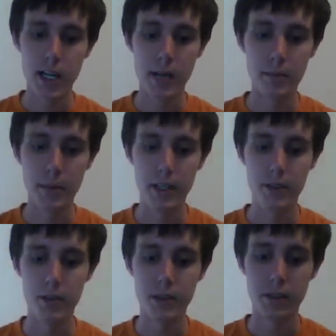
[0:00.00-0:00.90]
I may
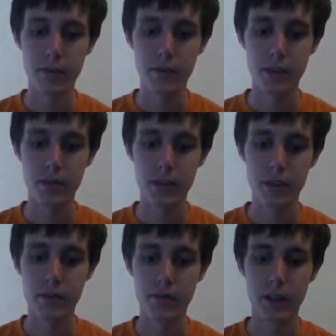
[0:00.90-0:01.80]
throw in a 5th one
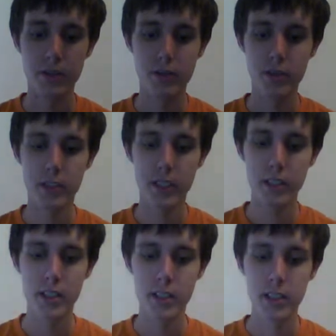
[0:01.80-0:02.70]
eventually,
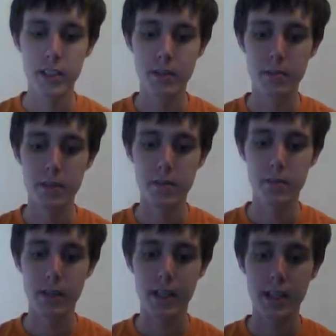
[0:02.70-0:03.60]
but
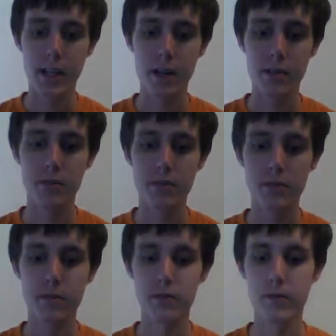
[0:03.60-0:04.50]
right now,
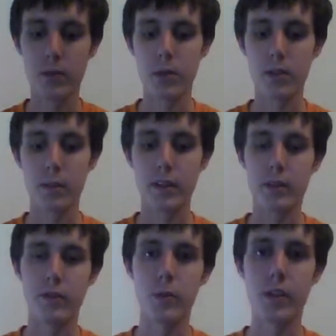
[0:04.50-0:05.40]
4. I mean,
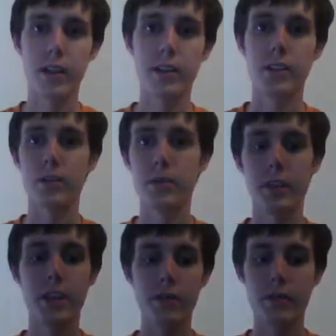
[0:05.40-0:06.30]
the 4 that are in here are
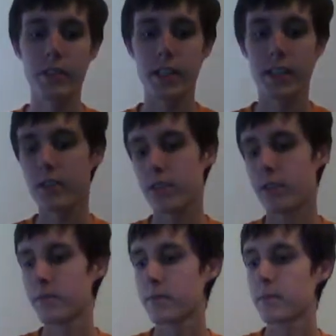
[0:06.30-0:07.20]
really good for the deck.
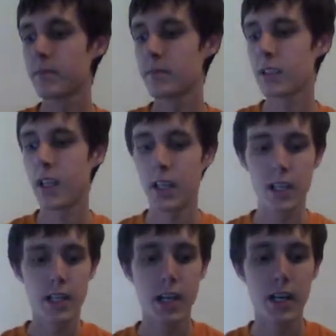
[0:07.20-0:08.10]
So
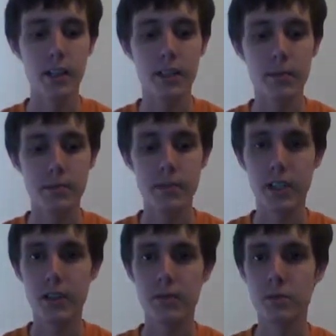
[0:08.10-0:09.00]
this
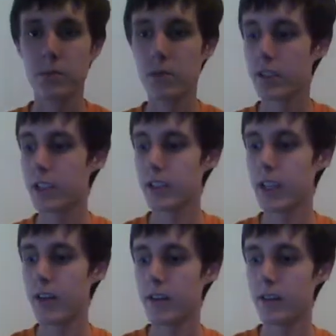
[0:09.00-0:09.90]
deck's really good
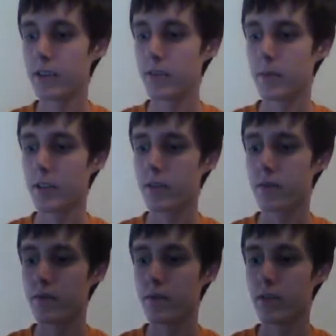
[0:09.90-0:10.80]
now. There's a bunch
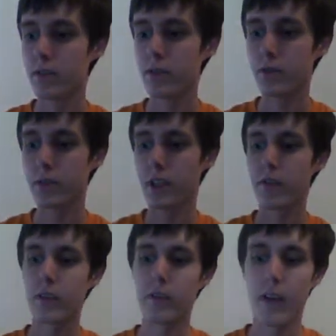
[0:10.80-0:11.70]
of new
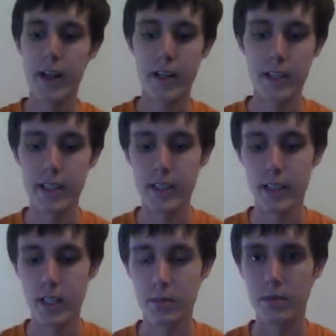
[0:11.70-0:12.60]
stuff. I've added in
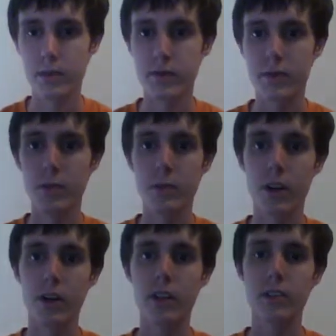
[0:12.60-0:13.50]
a couple of new
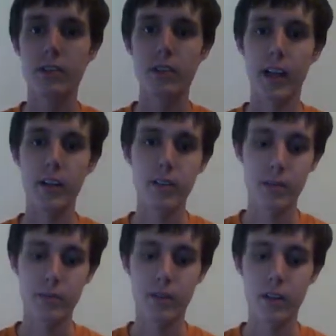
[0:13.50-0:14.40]
cards, took out a
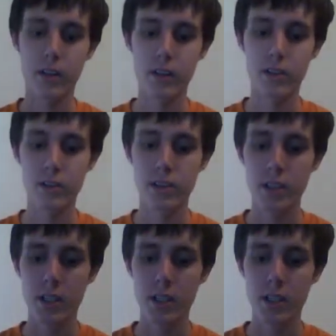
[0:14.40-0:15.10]
couple of cards.